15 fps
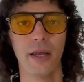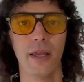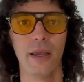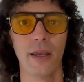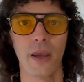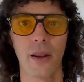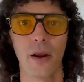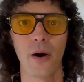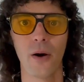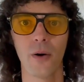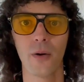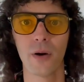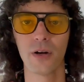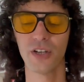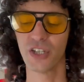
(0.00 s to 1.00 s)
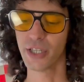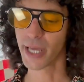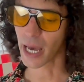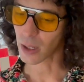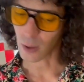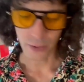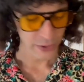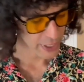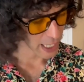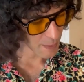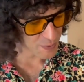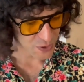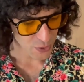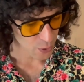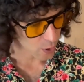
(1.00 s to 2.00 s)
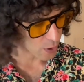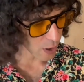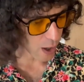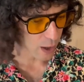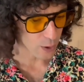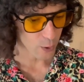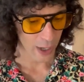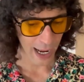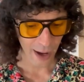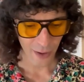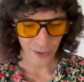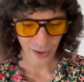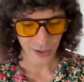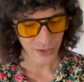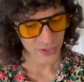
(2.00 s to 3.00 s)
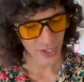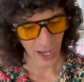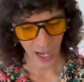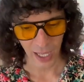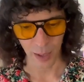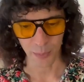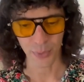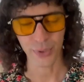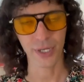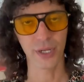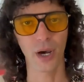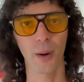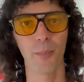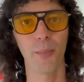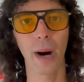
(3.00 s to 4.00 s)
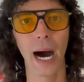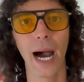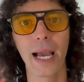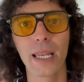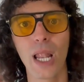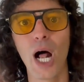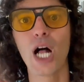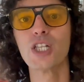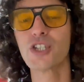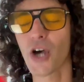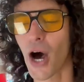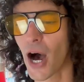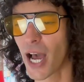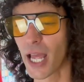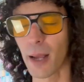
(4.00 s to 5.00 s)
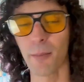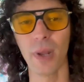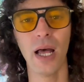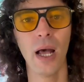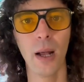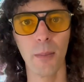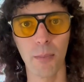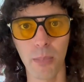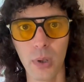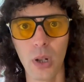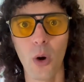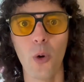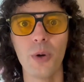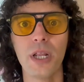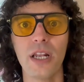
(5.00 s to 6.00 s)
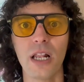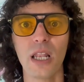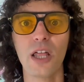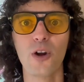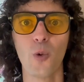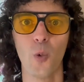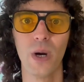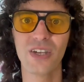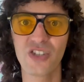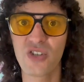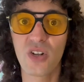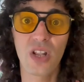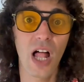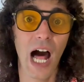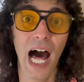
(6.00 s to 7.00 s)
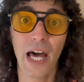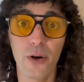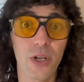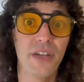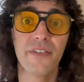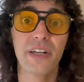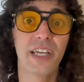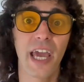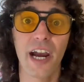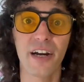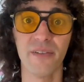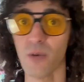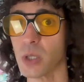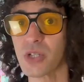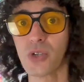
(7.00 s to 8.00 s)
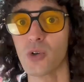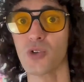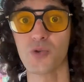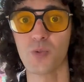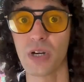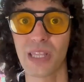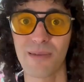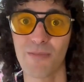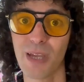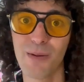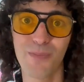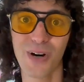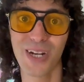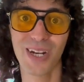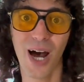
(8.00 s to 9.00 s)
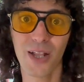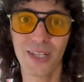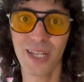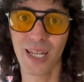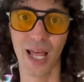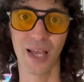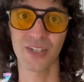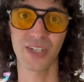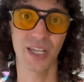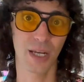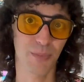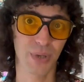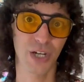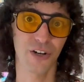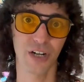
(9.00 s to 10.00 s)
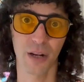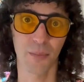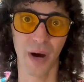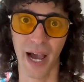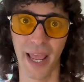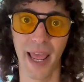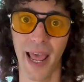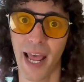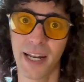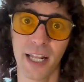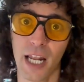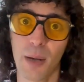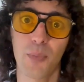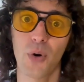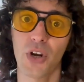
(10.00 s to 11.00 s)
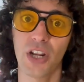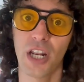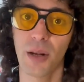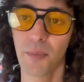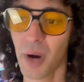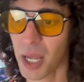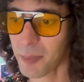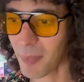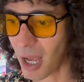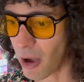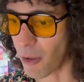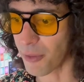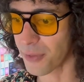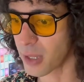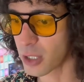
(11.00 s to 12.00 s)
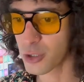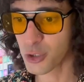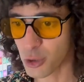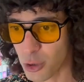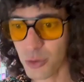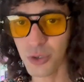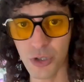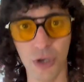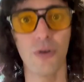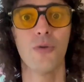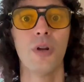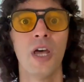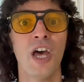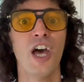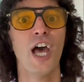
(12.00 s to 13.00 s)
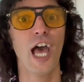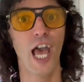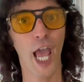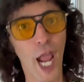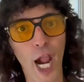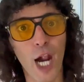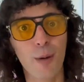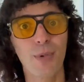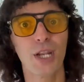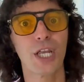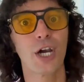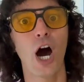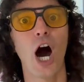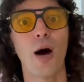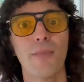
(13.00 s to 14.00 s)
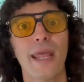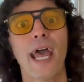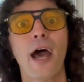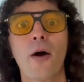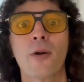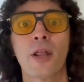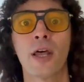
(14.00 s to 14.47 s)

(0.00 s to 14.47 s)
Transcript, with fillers: You know, yellow tape's going all around us. I am putting up pylons. I am blowing in a little whistle. I don't even carry whistles with me, but nonetheless, it appeared in my hand and I put it in my mouth. Toot toot. Everybody calm down.